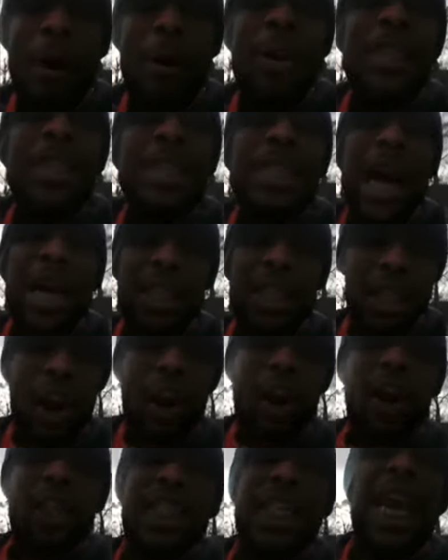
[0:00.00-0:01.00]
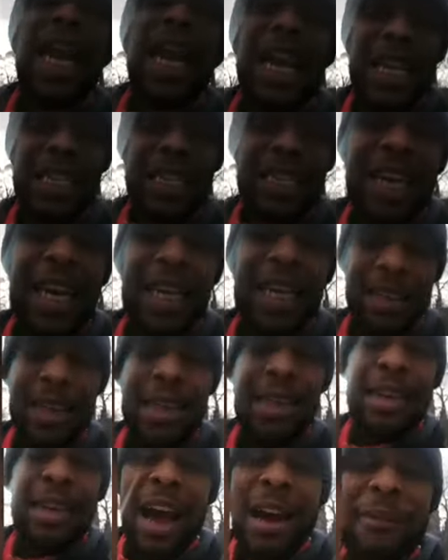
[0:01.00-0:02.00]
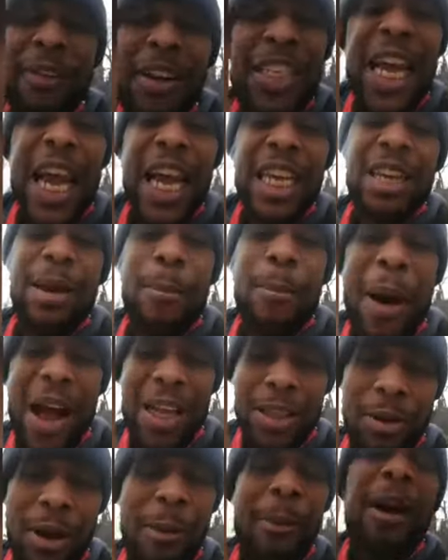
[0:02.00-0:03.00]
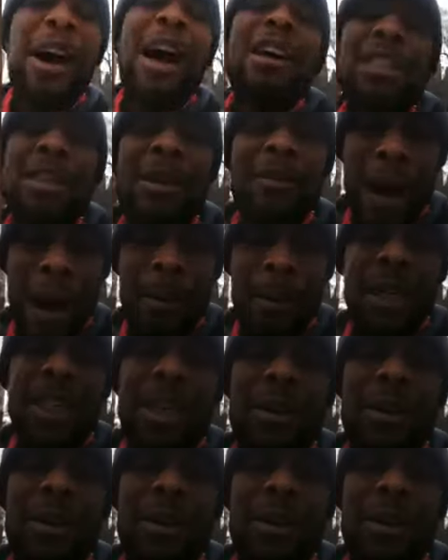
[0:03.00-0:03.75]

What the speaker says: Winston Churchill. You see it? If I say it in patois, because of how much I